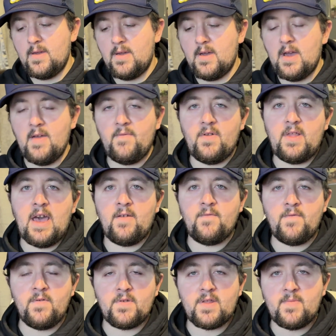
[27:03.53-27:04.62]
I've allowed
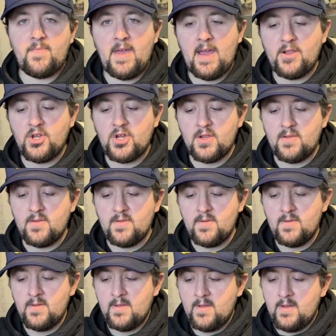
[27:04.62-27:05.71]
for expansion.
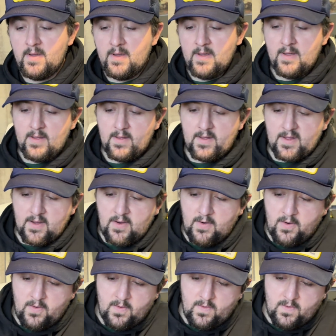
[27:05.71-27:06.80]

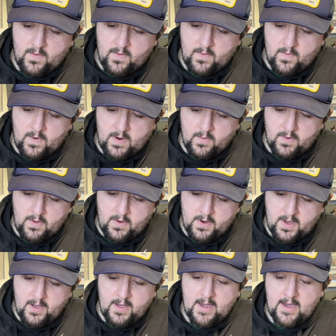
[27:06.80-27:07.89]
So what we're
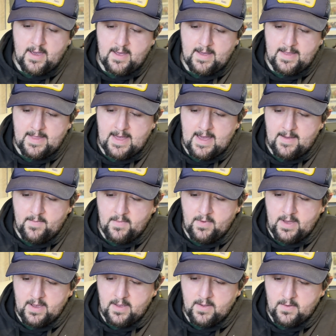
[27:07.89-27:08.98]
looking at that
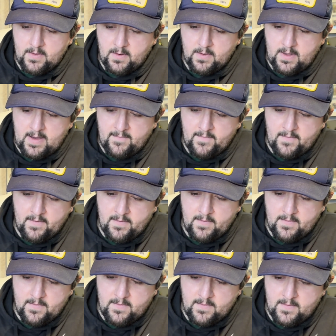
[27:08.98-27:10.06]
molecular level,
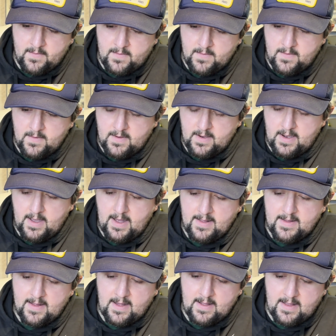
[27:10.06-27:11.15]
I hate
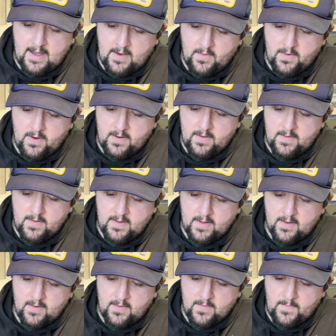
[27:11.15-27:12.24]
saying that word,
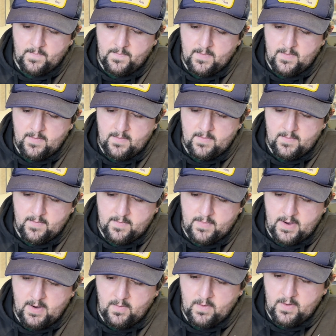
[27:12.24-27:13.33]
so
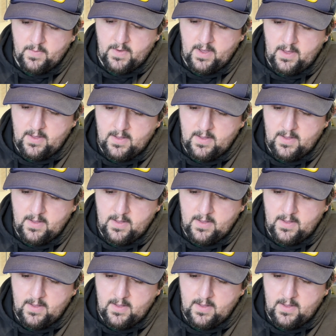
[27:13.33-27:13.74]
bear with me.